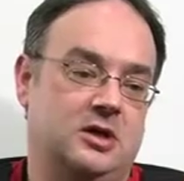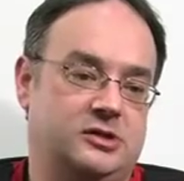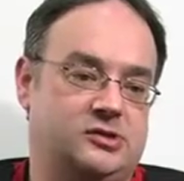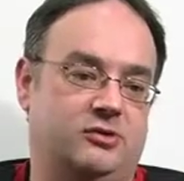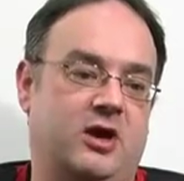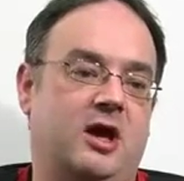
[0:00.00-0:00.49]

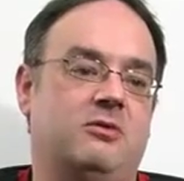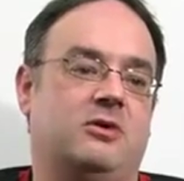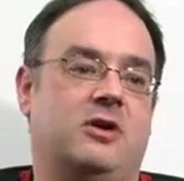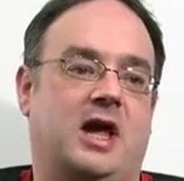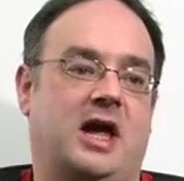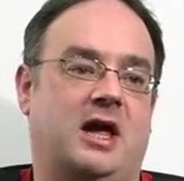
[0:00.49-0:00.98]
So now we're
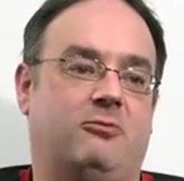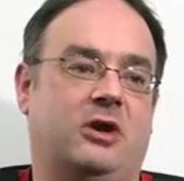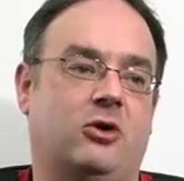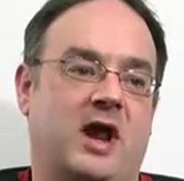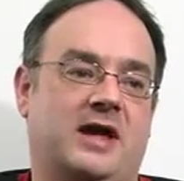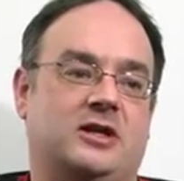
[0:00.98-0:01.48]
going
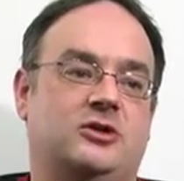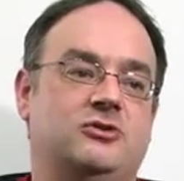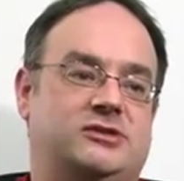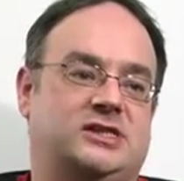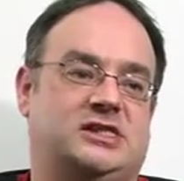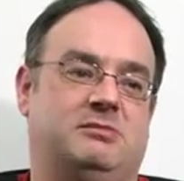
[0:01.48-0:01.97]
to add a new
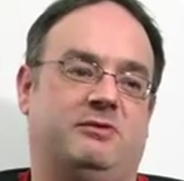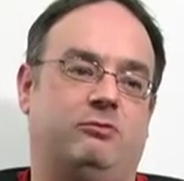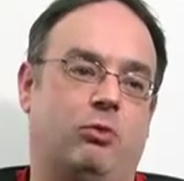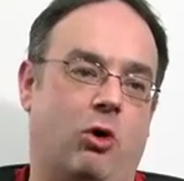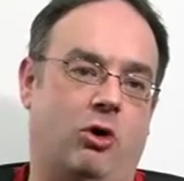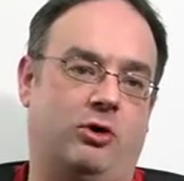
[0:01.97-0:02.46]
system
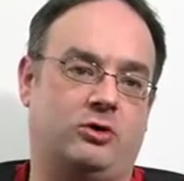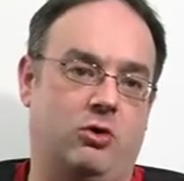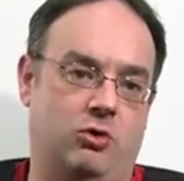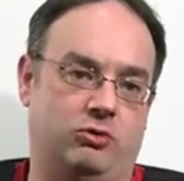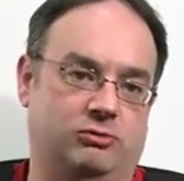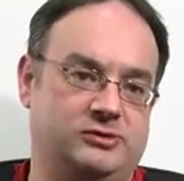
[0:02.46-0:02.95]
of war
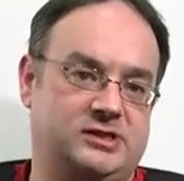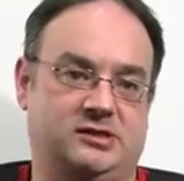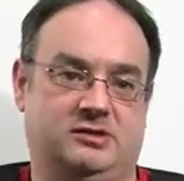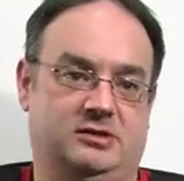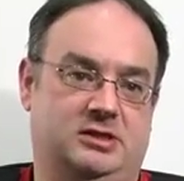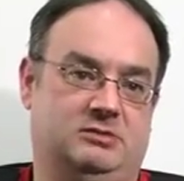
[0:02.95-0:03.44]
goals,
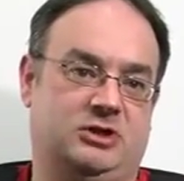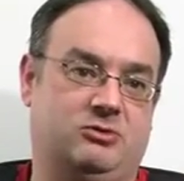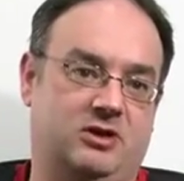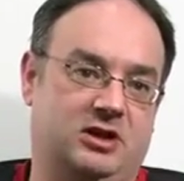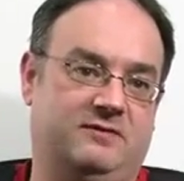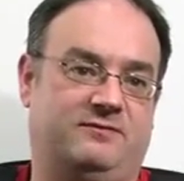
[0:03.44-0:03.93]
which
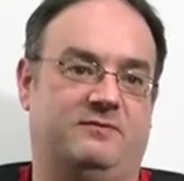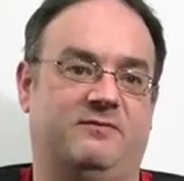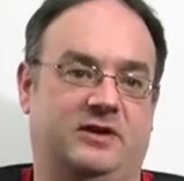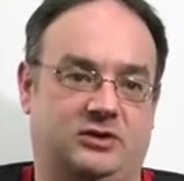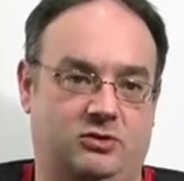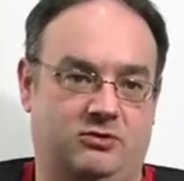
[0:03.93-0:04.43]
we're going to lift from
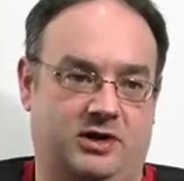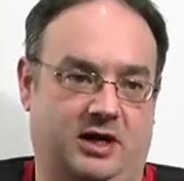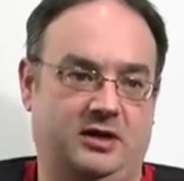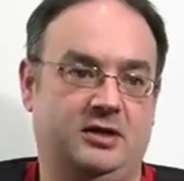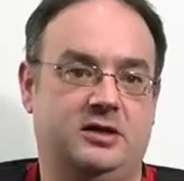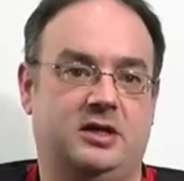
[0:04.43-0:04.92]
Victoria.